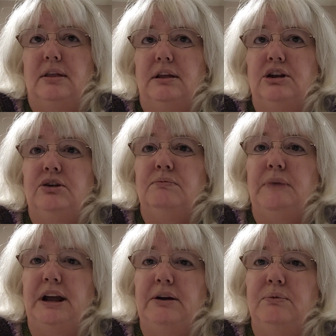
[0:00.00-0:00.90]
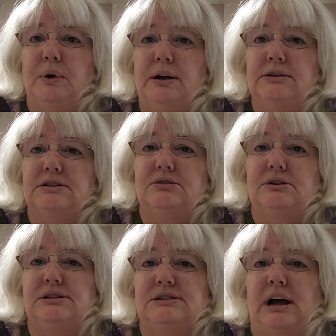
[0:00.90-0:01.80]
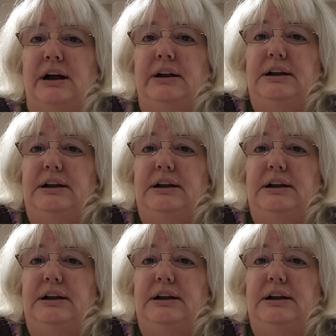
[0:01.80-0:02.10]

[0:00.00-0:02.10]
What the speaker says: then you may want to decide,